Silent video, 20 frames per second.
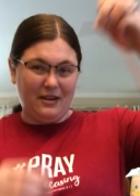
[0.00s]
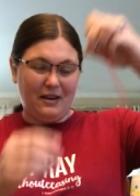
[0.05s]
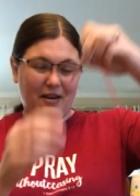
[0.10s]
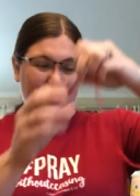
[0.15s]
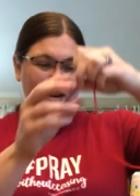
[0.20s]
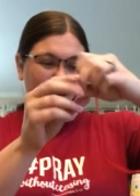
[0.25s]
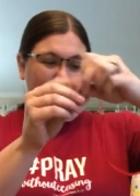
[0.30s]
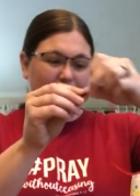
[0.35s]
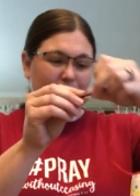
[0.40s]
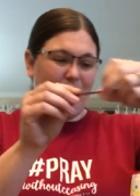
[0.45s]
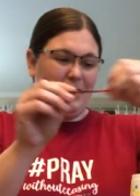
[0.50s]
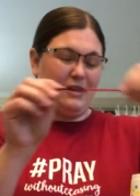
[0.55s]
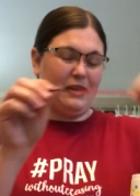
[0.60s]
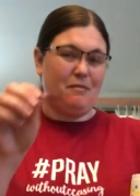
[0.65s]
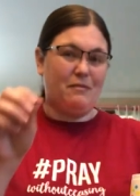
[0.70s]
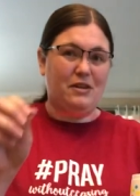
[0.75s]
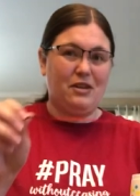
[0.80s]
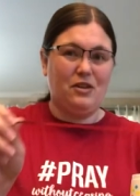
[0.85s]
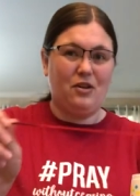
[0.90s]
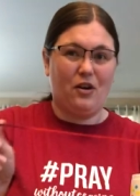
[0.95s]
Um, it can
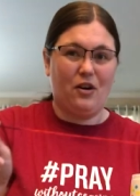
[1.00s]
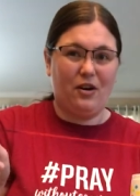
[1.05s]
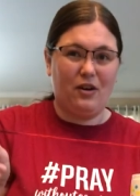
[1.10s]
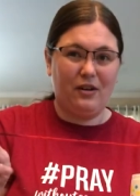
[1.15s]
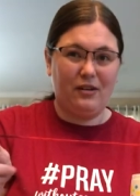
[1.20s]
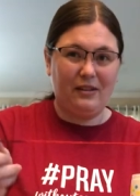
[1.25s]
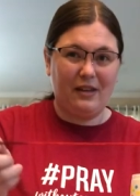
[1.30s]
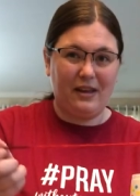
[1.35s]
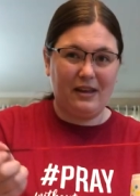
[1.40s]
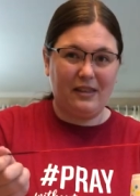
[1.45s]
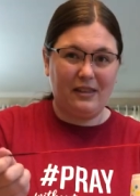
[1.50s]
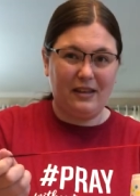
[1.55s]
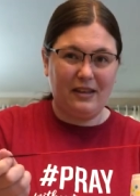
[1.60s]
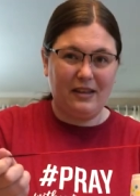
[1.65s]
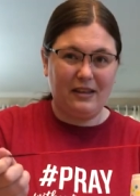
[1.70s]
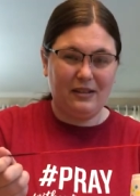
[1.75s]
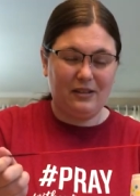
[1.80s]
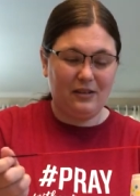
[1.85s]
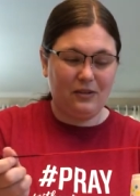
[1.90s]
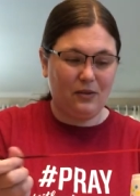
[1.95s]
be yarn like this,